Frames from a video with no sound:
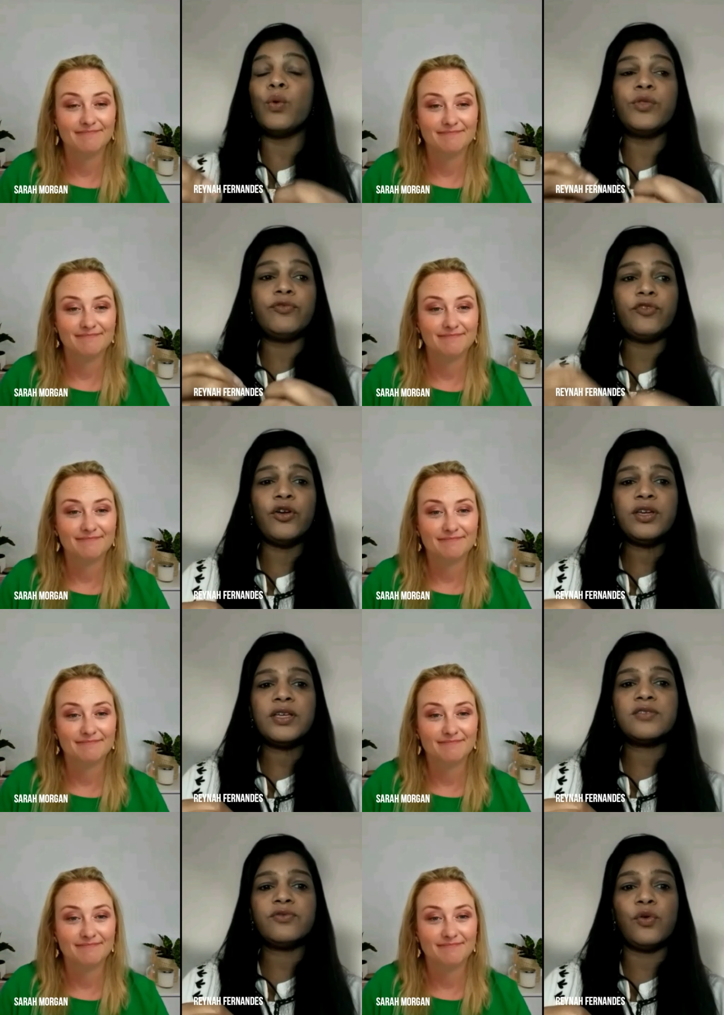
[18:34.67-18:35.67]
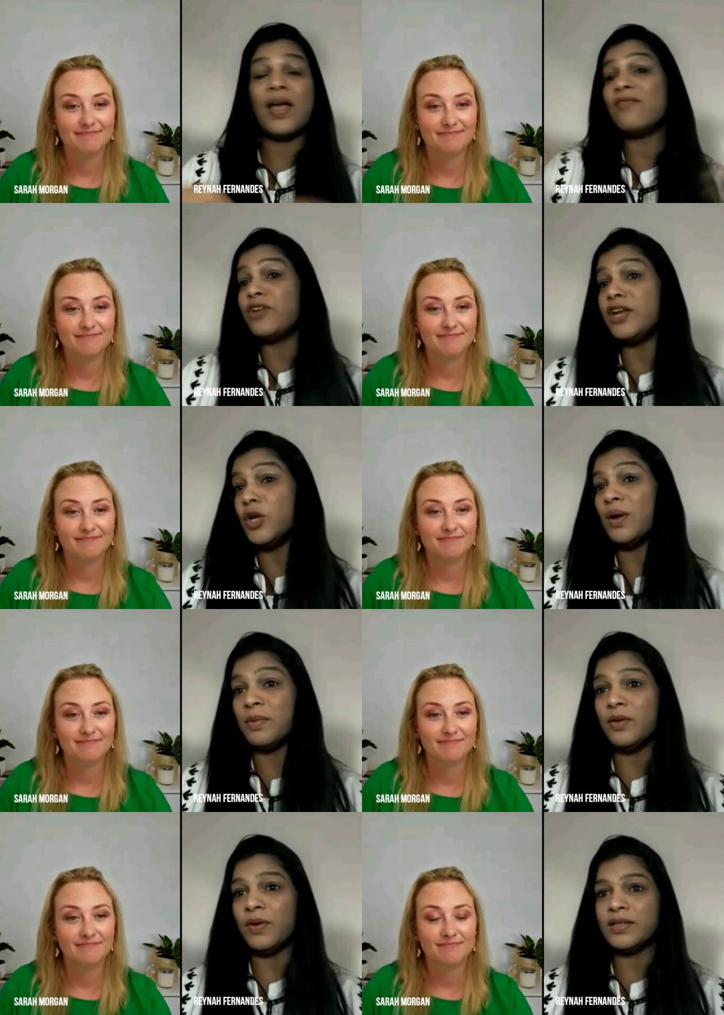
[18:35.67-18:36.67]
Speaker 1: the focus for every new
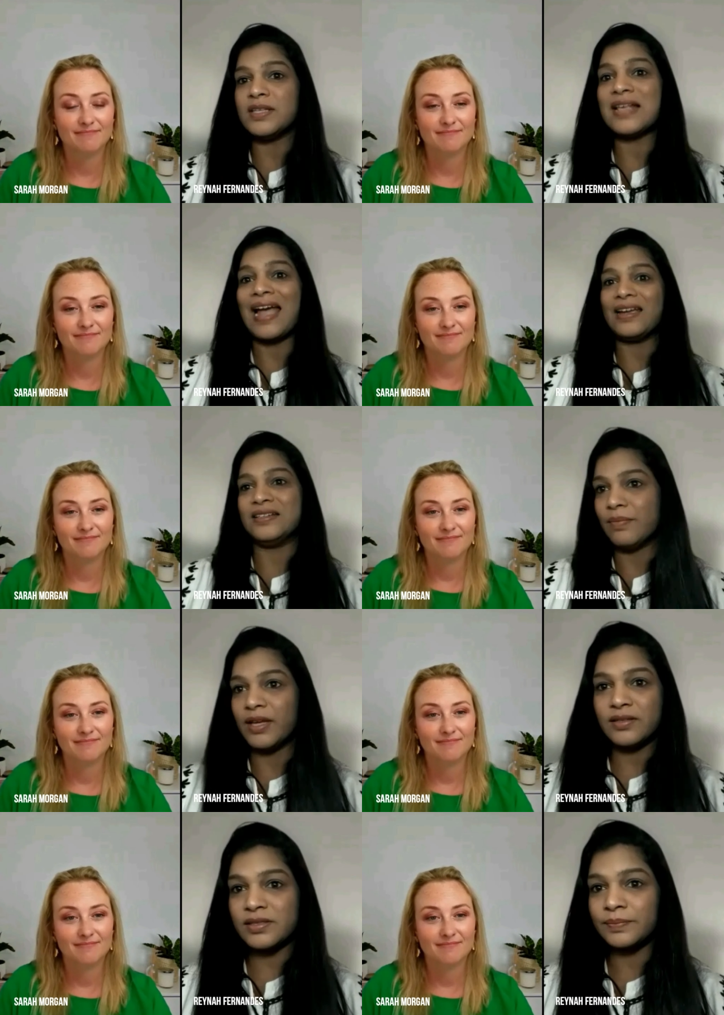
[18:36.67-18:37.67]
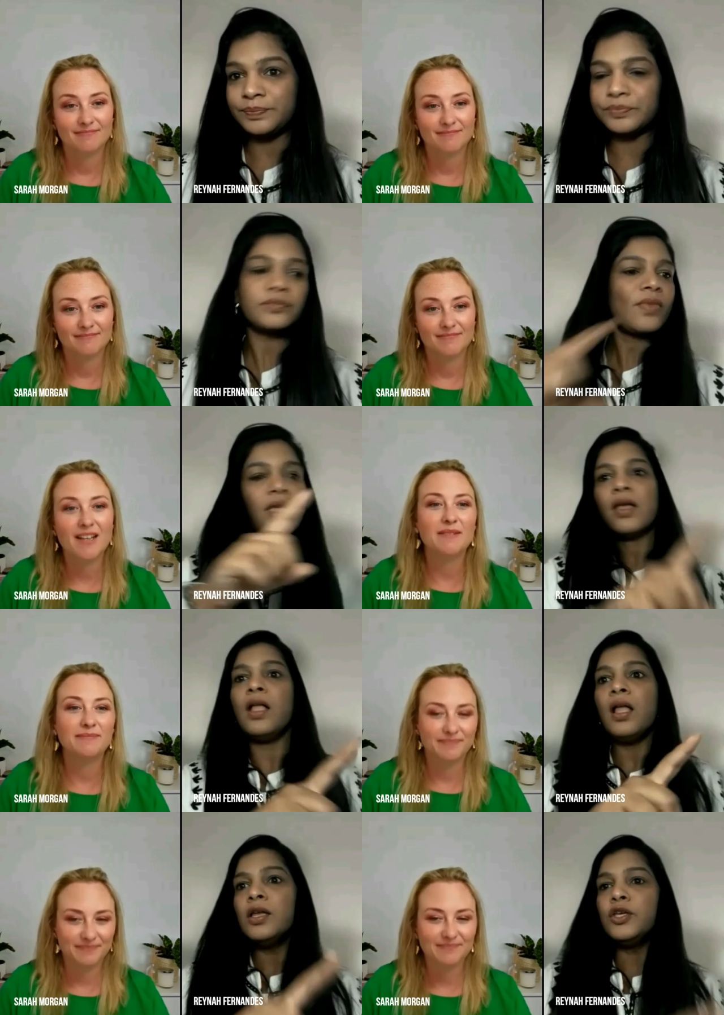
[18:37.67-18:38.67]
immigrant is academics.
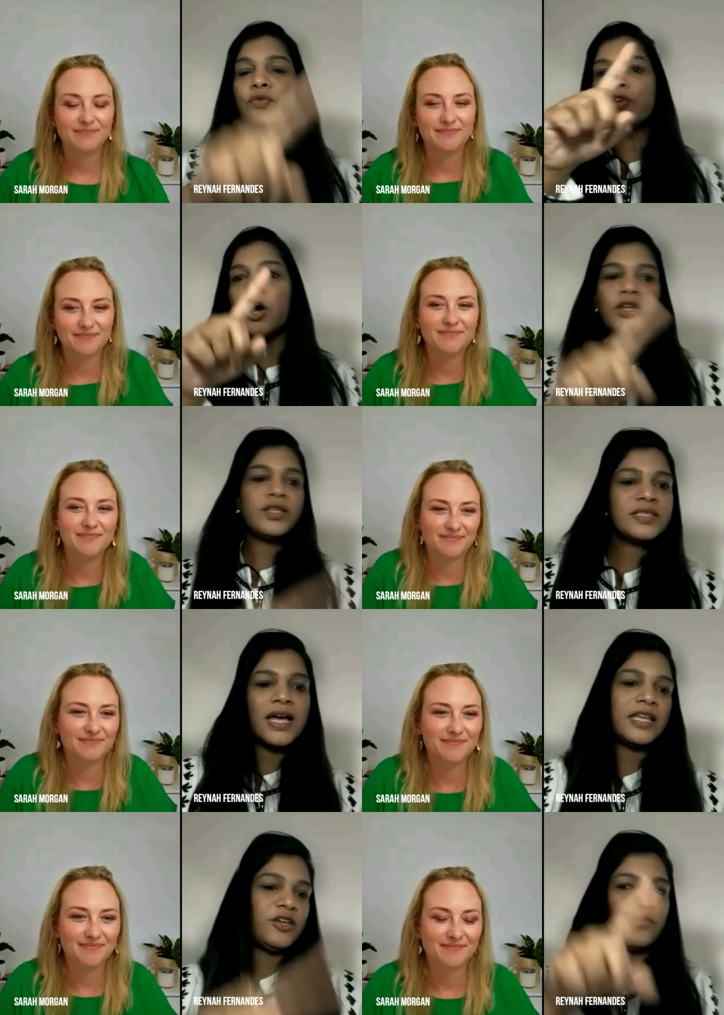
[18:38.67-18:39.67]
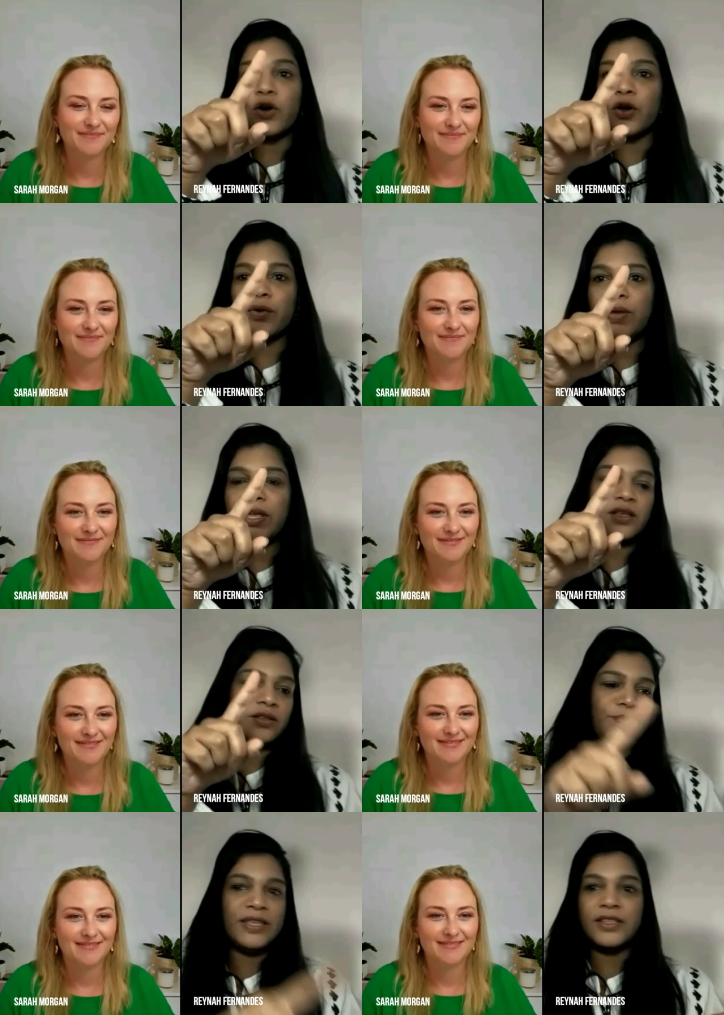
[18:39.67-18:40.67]
Yeah, you've got to study. You've got to read.
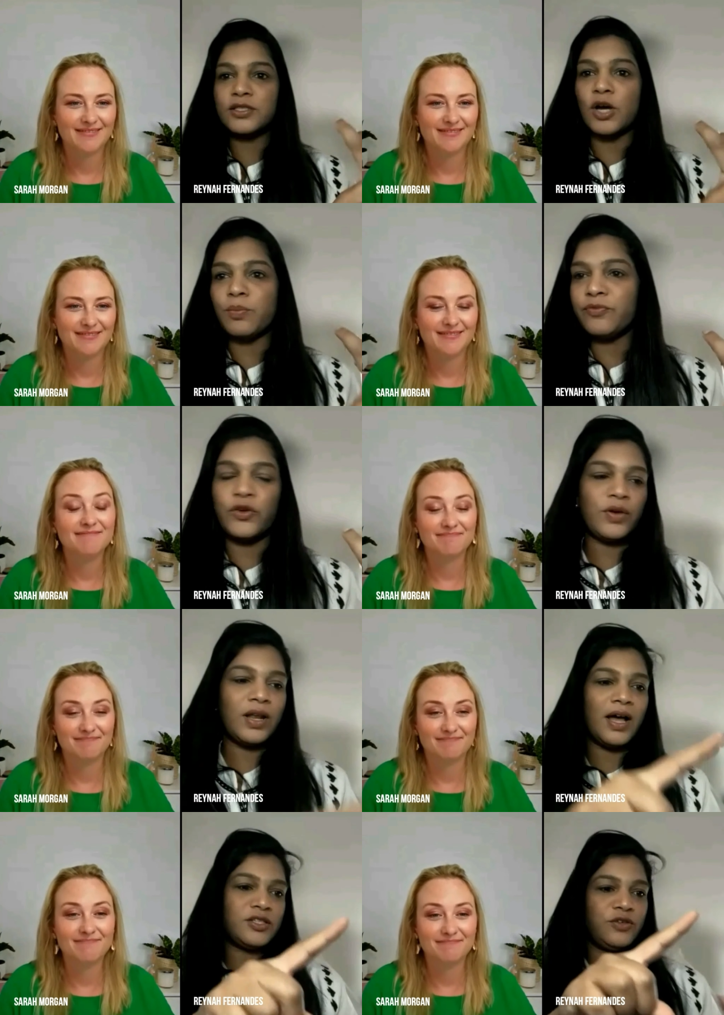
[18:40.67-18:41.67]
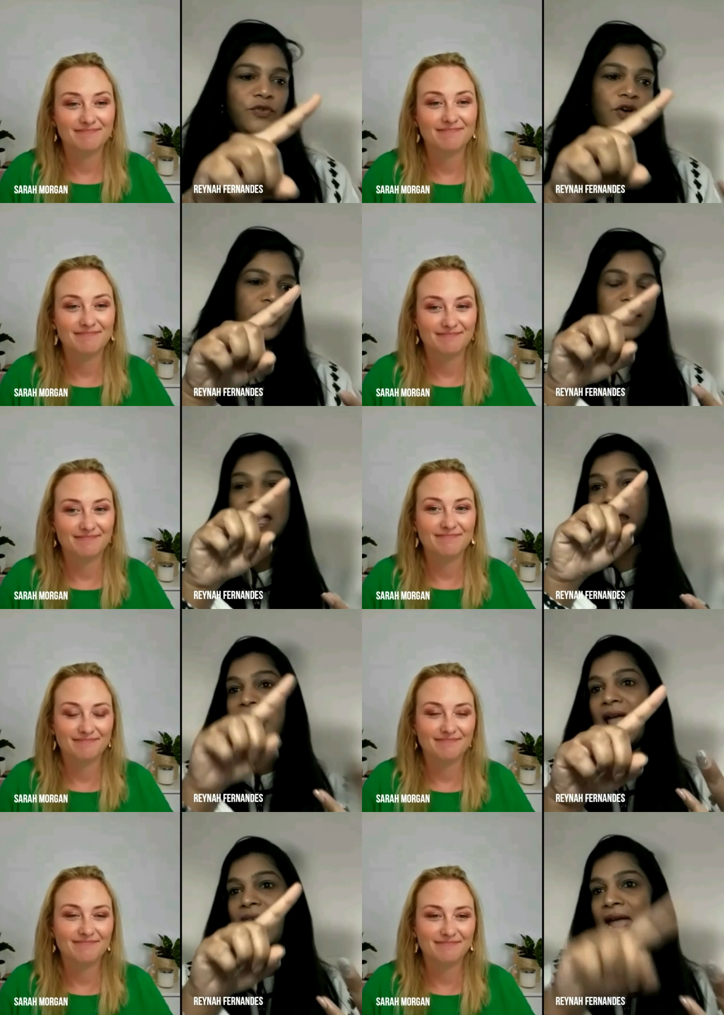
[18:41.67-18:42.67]
Be the top of your class. You've got to get
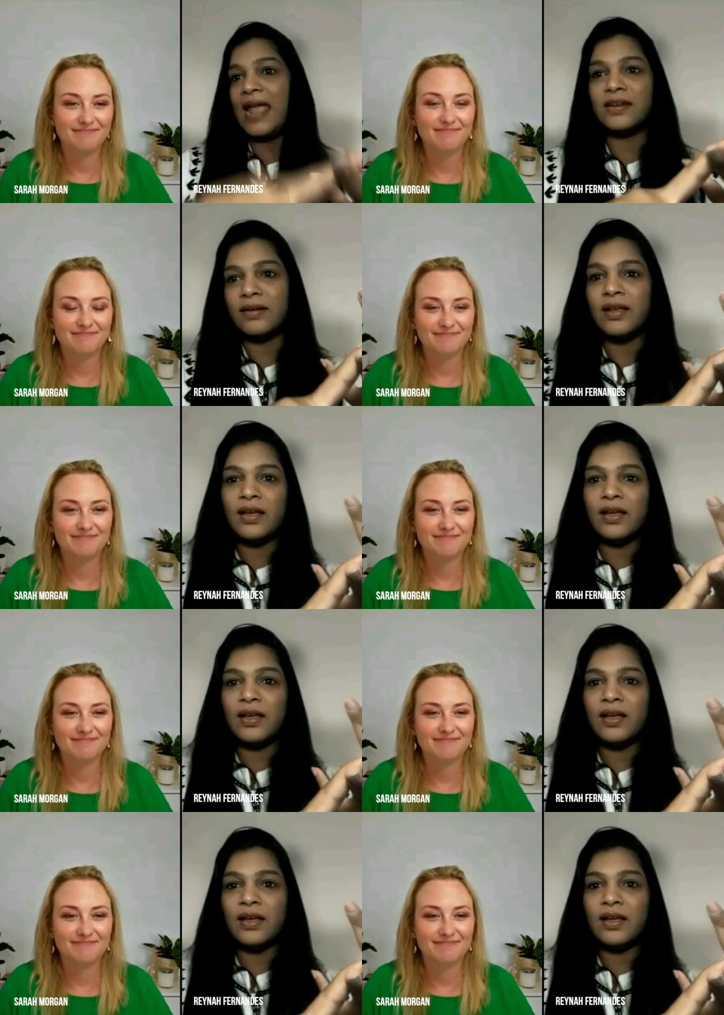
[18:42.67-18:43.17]
A in